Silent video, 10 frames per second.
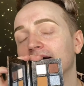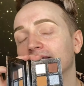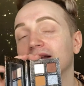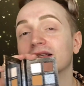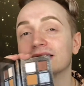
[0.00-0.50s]

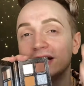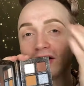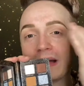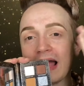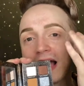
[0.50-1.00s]
like the center of
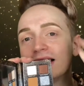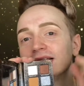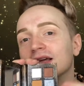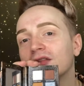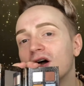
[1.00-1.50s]
my eyes,
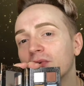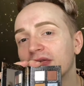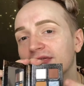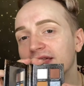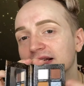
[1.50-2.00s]
along with
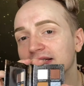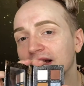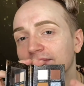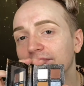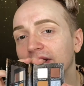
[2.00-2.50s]
this
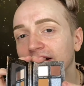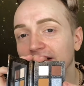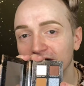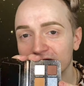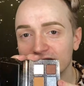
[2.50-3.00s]

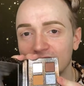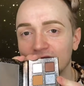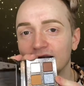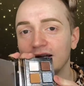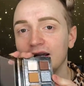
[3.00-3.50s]
glitter scene.